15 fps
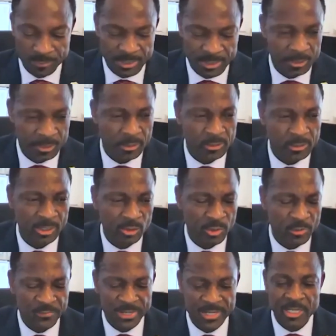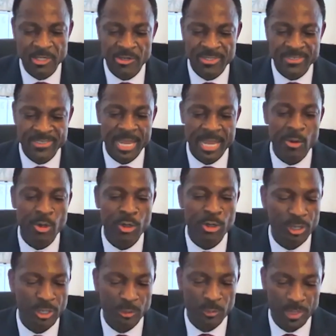Ms. Director Fernandez, I
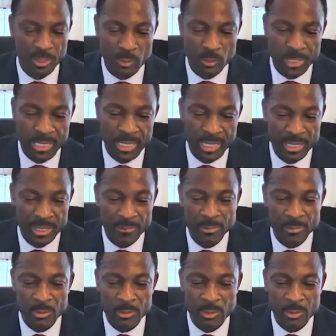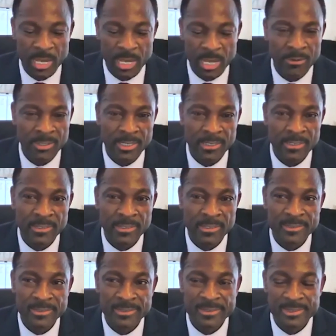learned when you came to the county
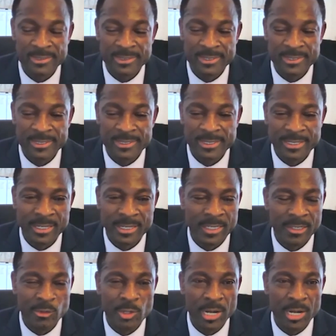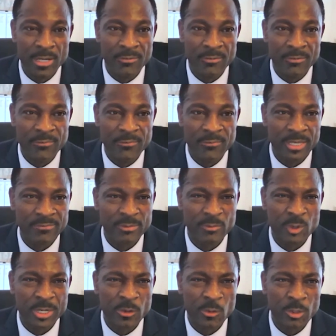in the landfill,
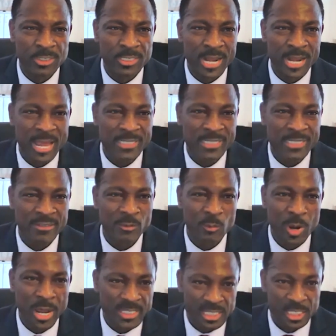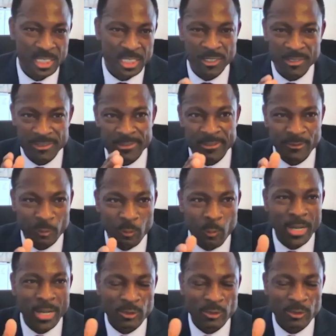everybody was watching
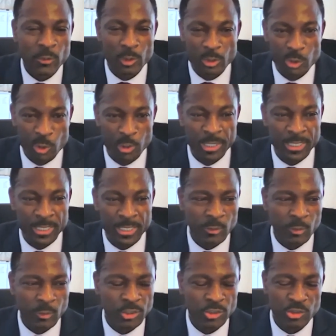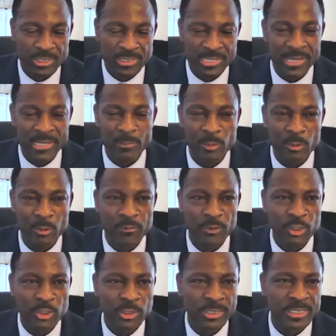what you are doing. You were just like a
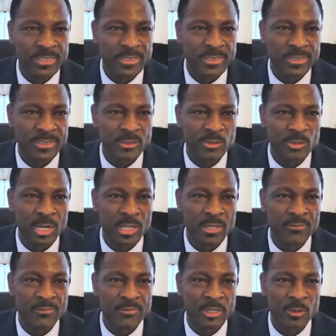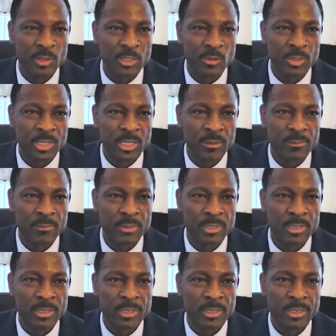perfectionist in the landfill when you came
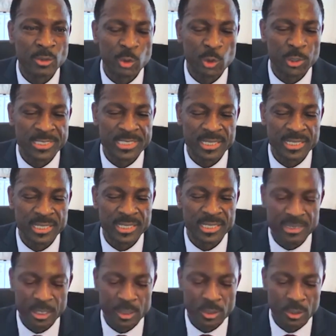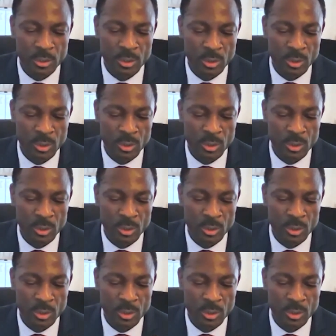13 years ago.